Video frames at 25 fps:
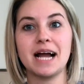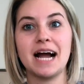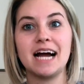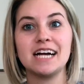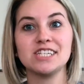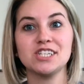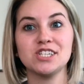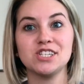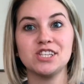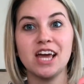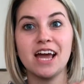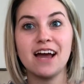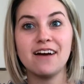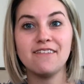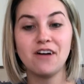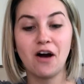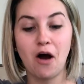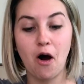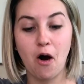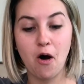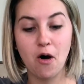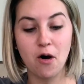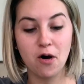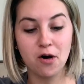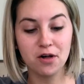gosh, they
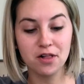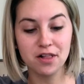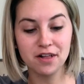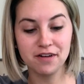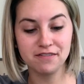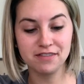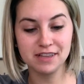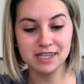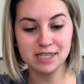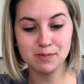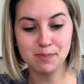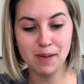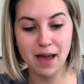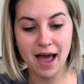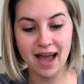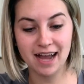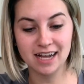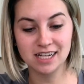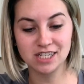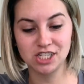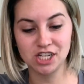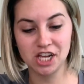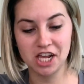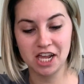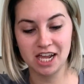have all of this
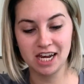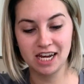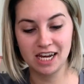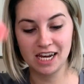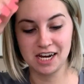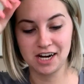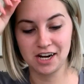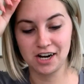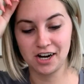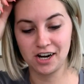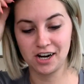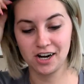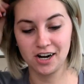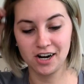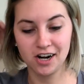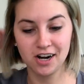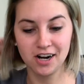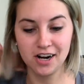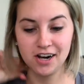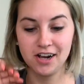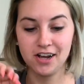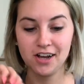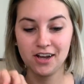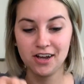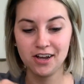packaging in here
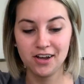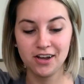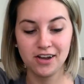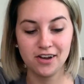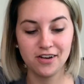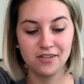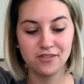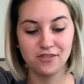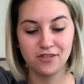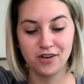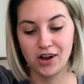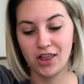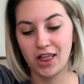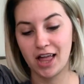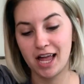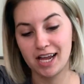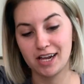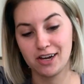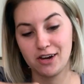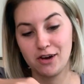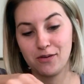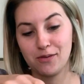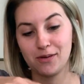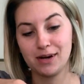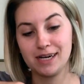for like
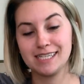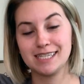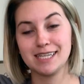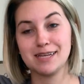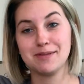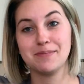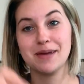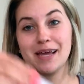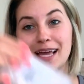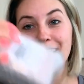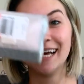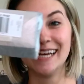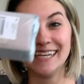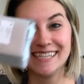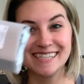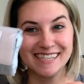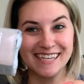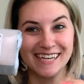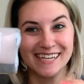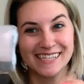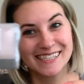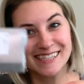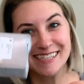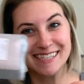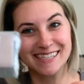no reason because
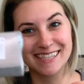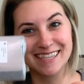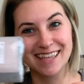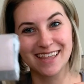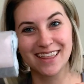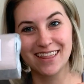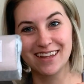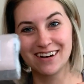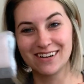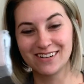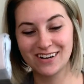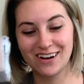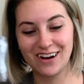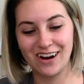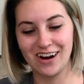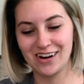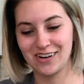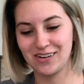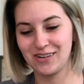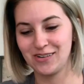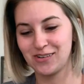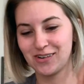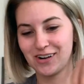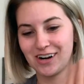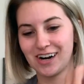this is the little
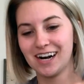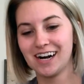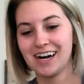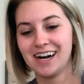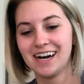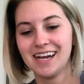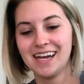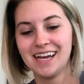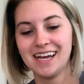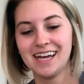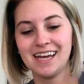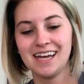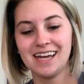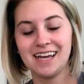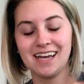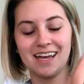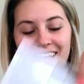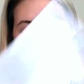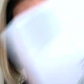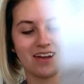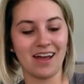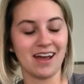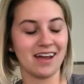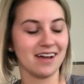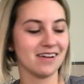card holder.
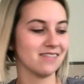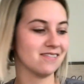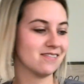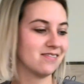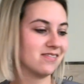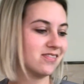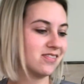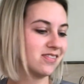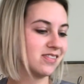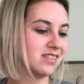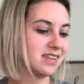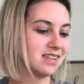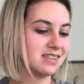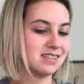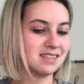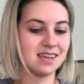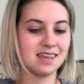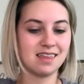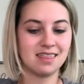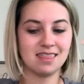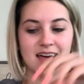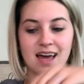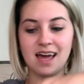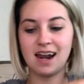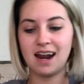Okay, let's
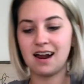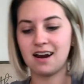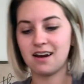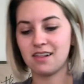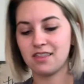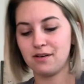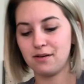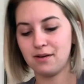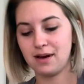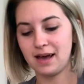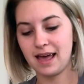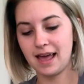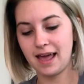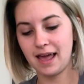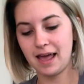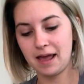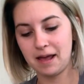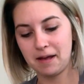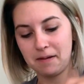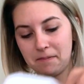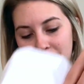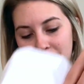get that out of the way.